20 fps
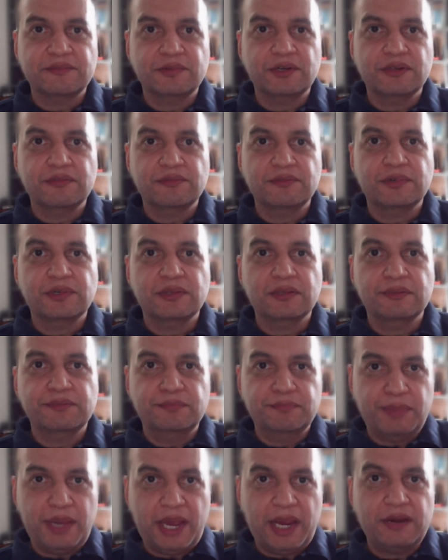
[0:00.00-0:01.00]
where the
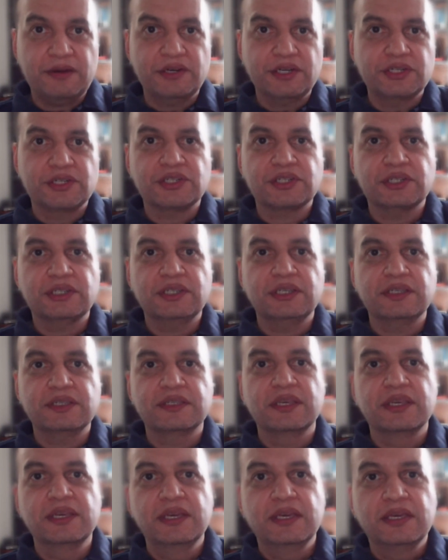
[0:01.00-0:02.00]
parish
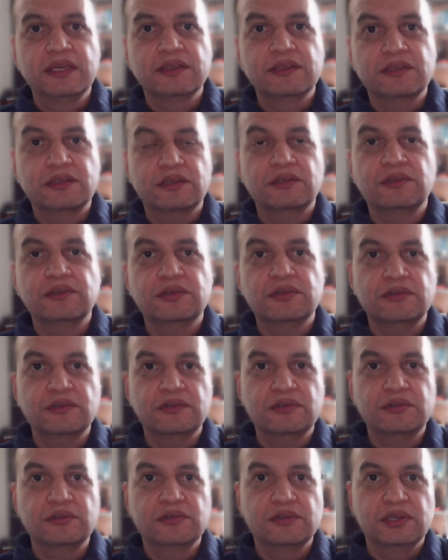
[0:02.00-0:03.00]
is,
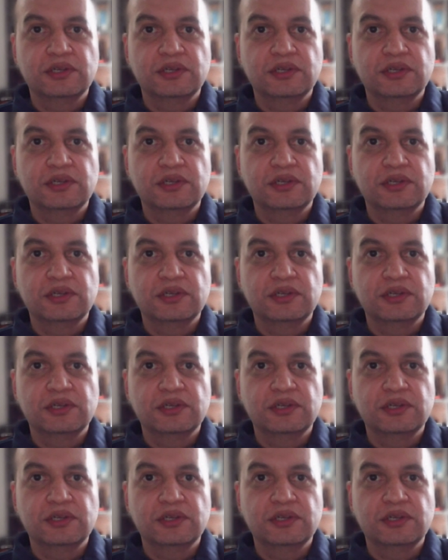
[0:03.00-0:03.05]
to